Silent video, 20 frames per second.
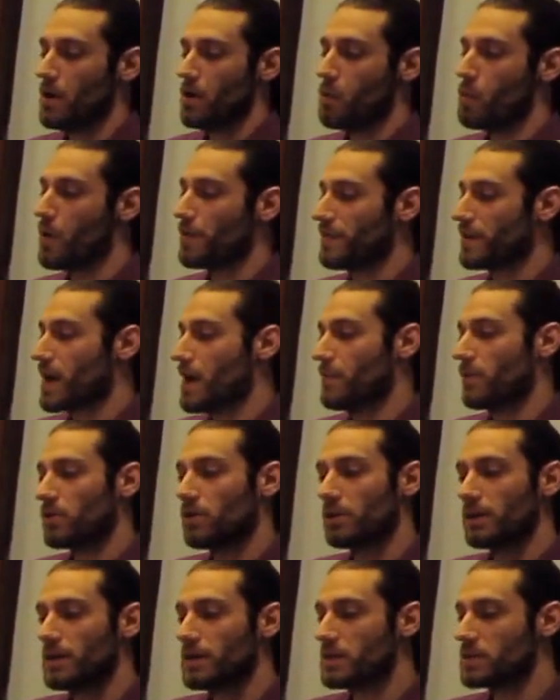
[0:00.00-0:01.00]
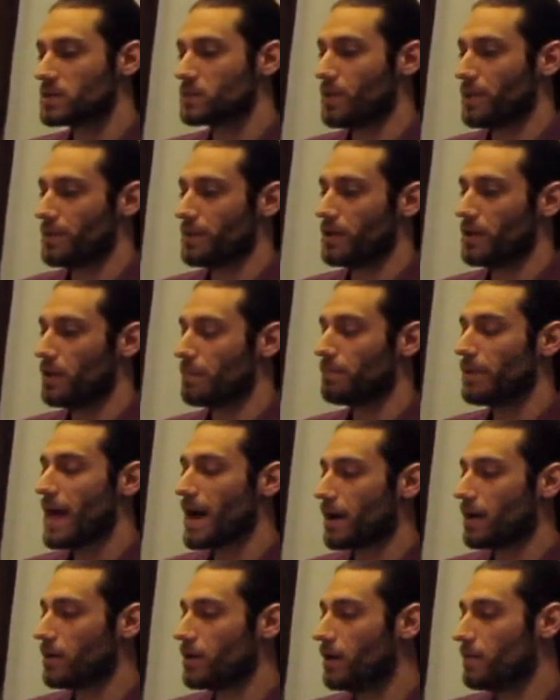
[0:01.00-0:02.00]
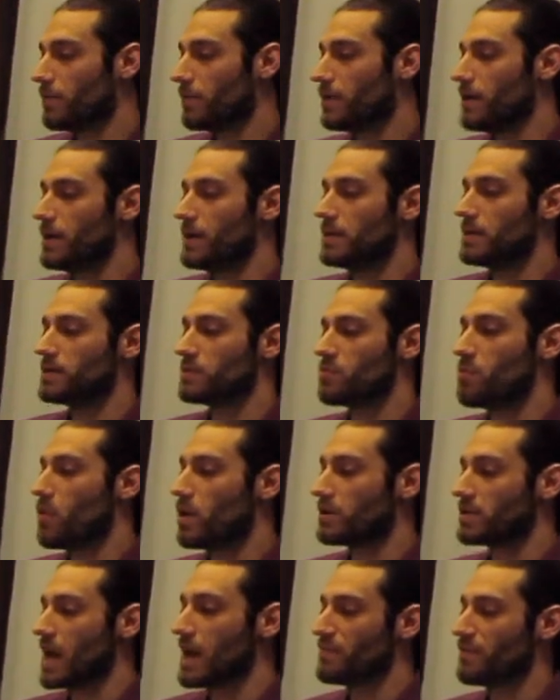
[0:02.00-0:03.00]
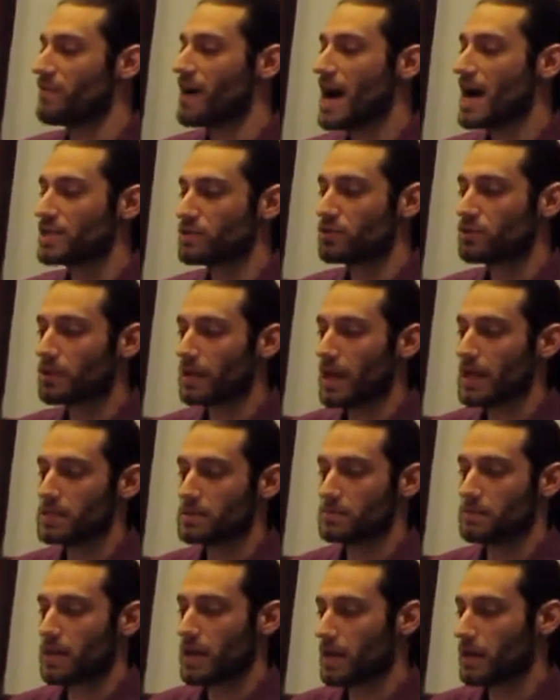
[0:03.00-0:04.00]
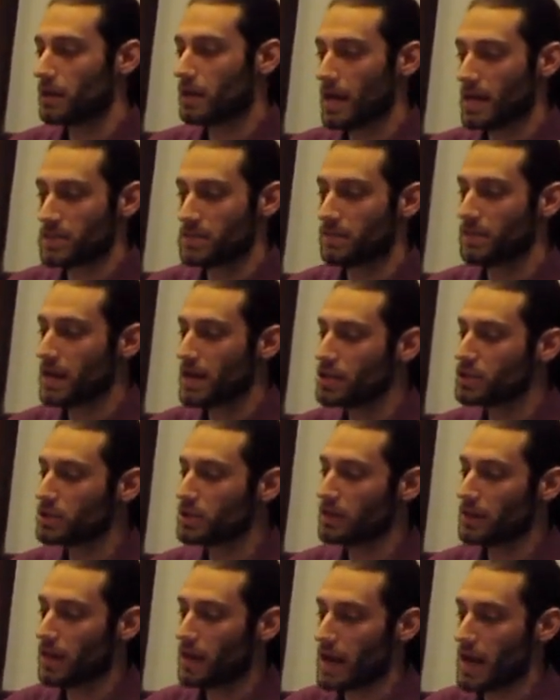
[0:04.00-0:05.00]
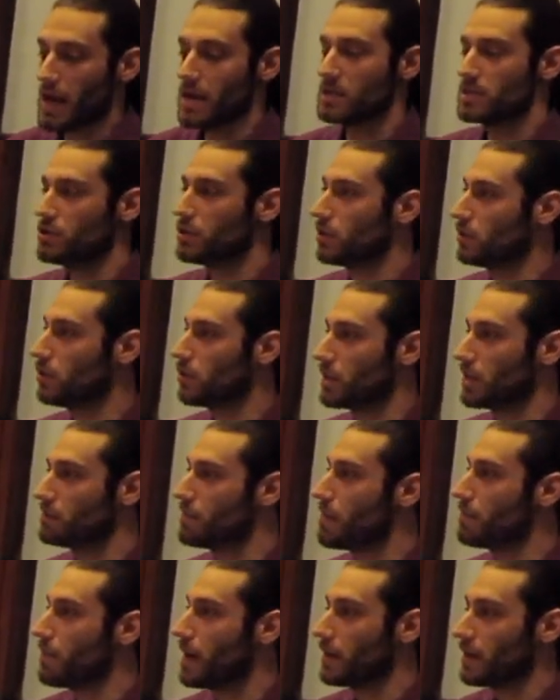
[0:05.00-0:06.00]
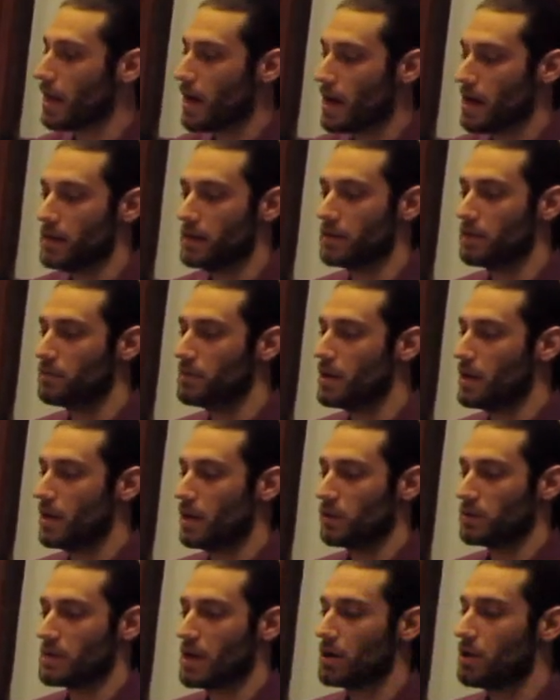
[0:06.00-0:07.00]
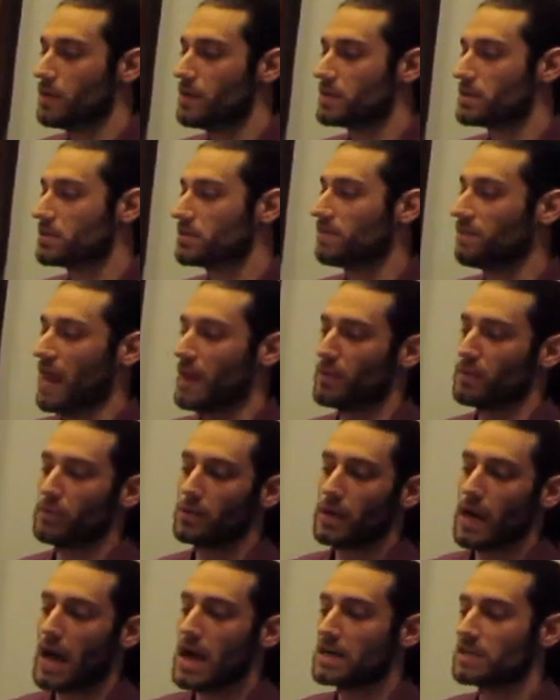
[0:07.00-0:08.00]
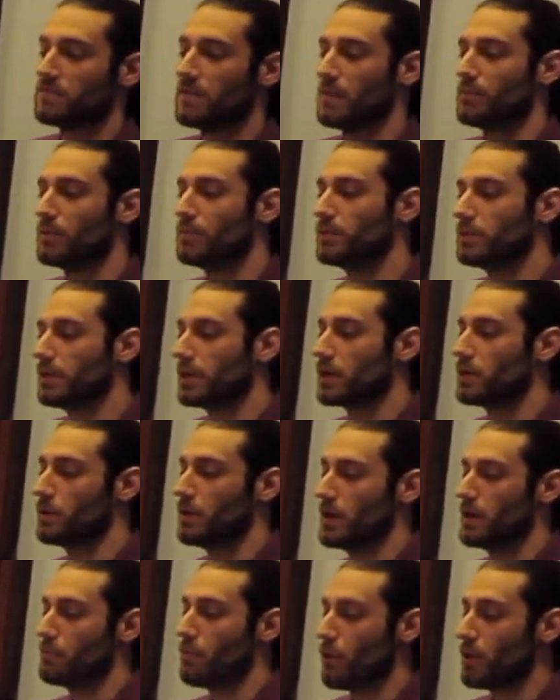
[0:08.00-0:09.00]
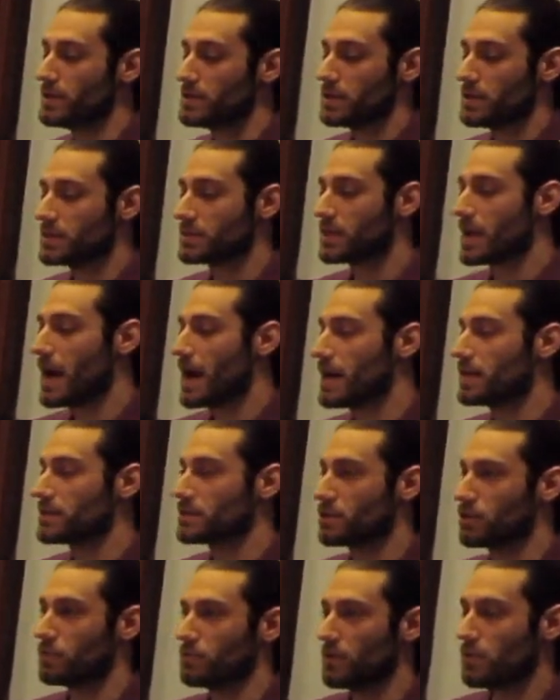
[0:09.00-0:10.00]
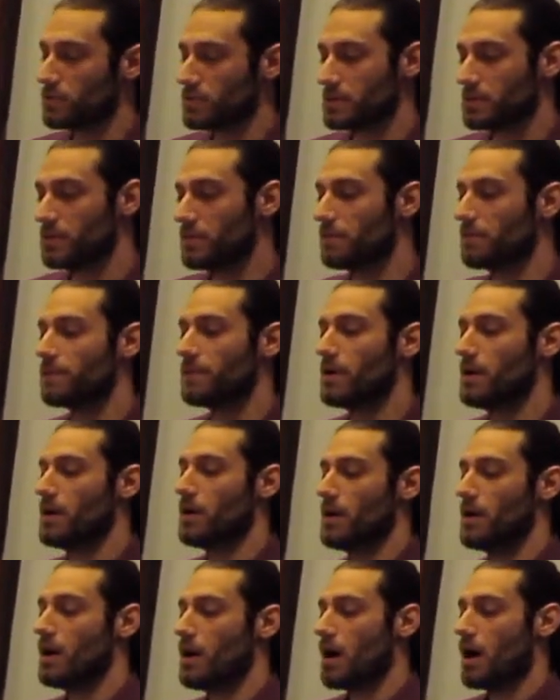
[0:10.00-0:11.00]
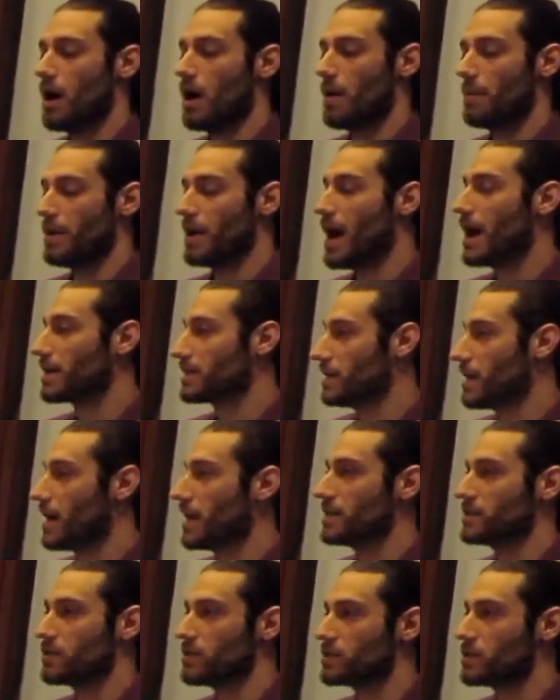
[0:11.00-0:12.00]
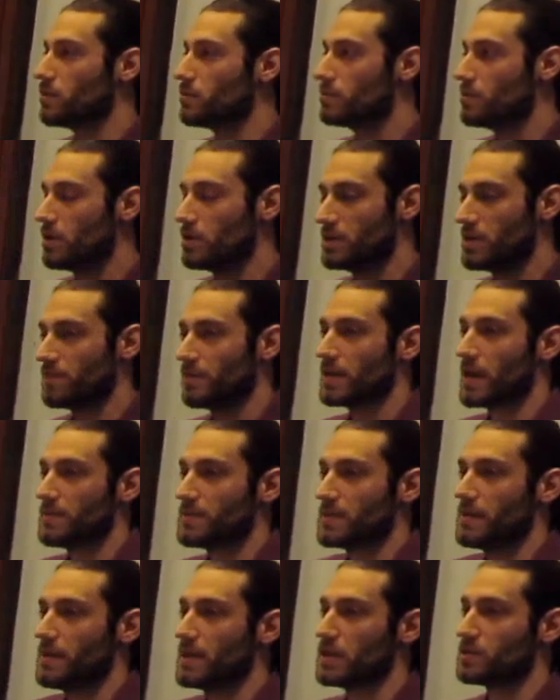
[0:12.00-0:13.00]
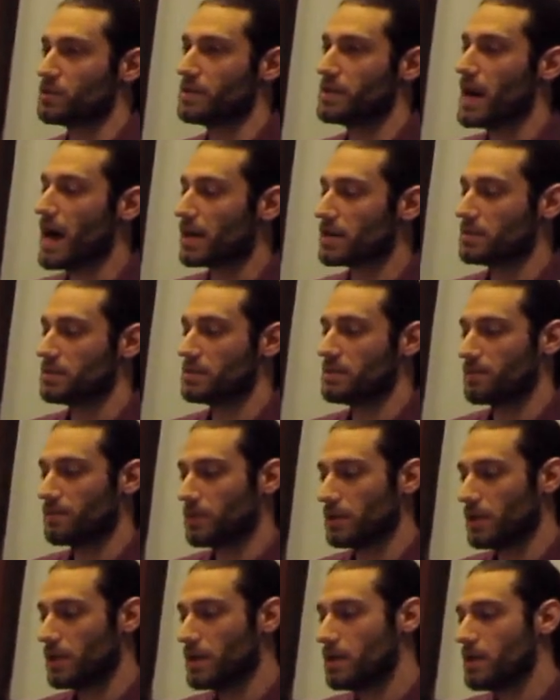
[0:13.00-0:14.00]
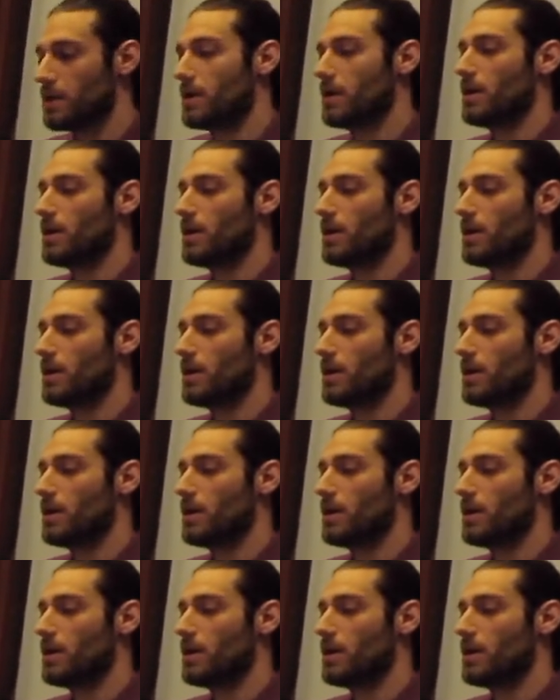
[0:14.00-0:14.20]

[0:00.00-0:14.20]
what the chemical is, what the placard number is, what type of hazard classification it then has. You can look them up online and it'll tell you this is flammable gas, flammable liquid, poisonous gas, corrosive, and oxidizer. So different types of things react differently.